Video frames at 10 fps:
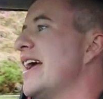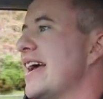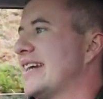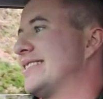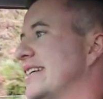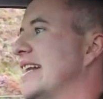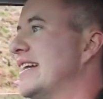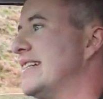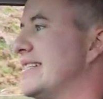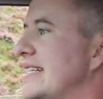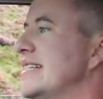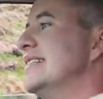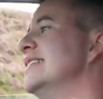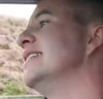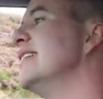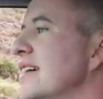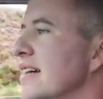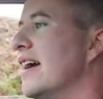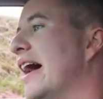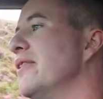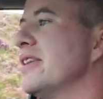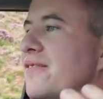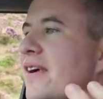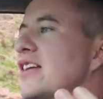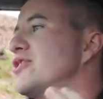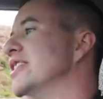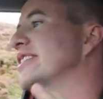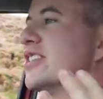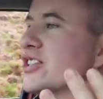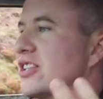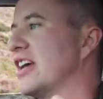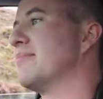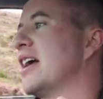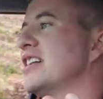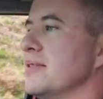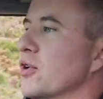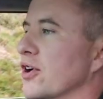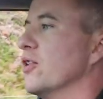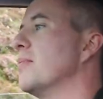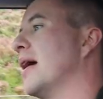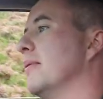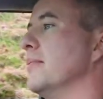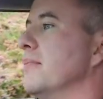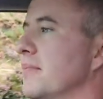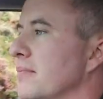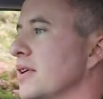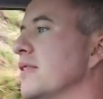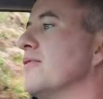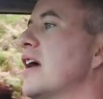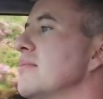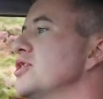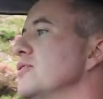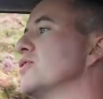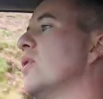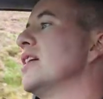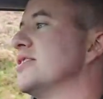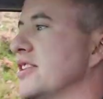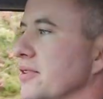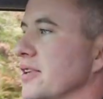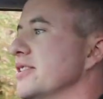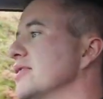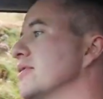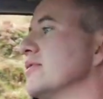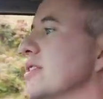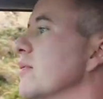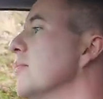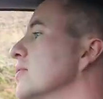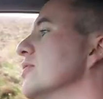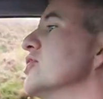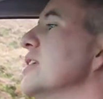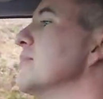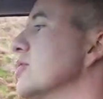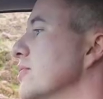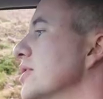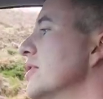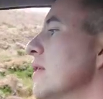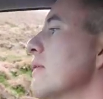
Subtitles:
Excellent. Out of the factory, it can just climb Galteemore, no problem. Farmers use quads to do this because they won't put their Jeeps through it.